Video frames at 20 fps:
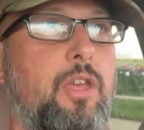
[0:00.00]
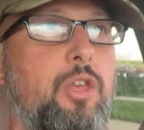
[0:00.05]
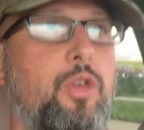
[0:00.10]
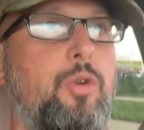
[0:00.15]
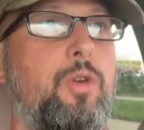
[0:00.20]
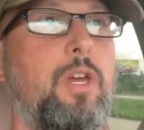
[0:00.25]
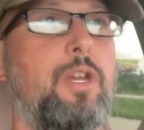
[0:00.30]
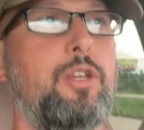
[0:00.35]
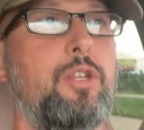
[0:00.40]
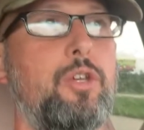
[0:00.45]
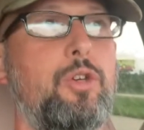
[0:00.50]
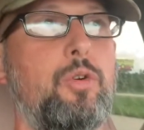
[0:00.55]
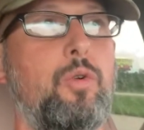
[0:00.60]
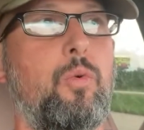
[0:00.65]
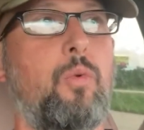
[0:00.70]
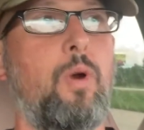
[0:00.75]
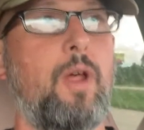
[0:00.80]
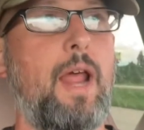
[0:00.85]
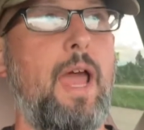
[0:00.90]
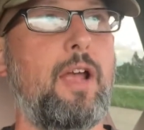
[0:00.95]
you can
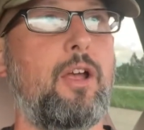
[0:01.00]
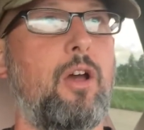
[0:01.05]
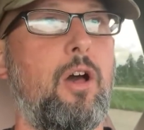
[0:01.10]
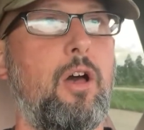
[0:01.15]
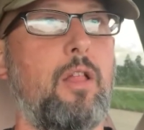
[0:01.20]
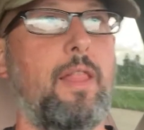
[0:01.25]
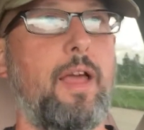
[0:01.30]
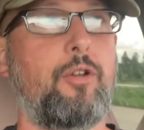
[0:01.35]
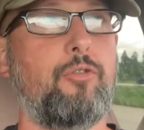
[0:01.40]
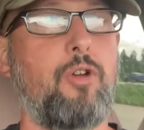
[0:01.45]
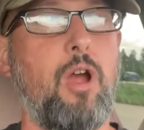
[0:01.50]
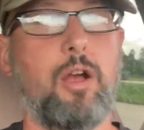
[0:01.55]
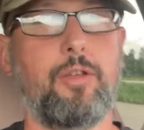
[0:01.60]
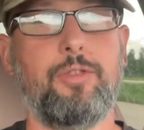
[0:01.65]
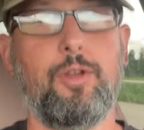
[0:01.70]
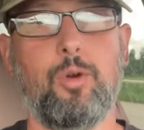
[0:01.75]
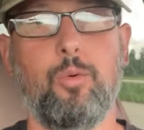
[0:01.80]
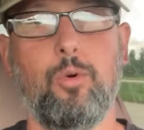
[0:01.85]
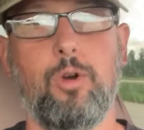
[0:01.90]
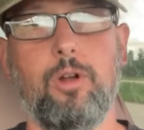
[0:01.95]
do what I call like rock
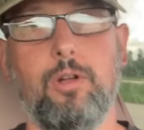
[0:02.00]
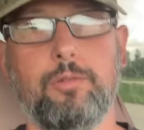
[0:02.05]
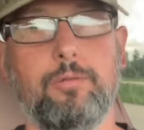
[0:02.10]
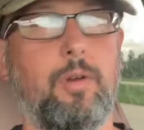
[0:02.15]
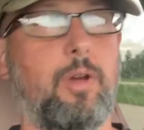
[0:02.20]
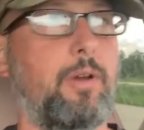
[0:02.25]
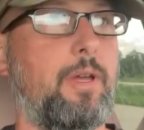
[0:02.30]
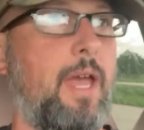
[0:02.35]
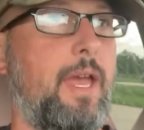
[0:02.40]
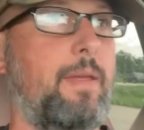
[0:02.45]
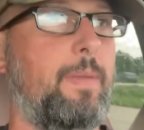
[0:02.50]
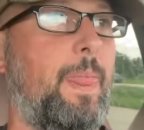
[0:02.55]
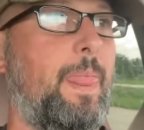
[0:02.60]
their world, okay?